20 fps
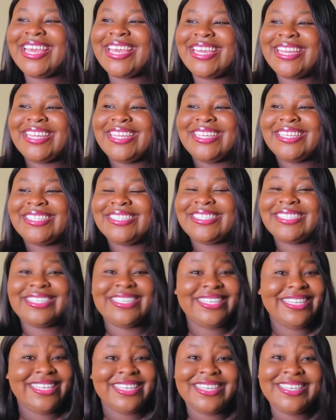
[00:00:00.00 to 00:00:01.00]
it is
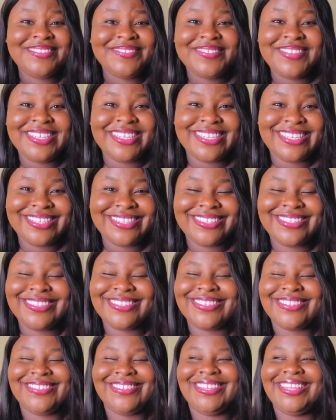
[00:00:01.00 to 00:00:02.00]
giving,
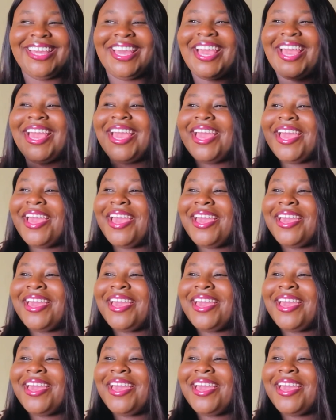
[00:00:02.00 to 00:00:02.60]
okay?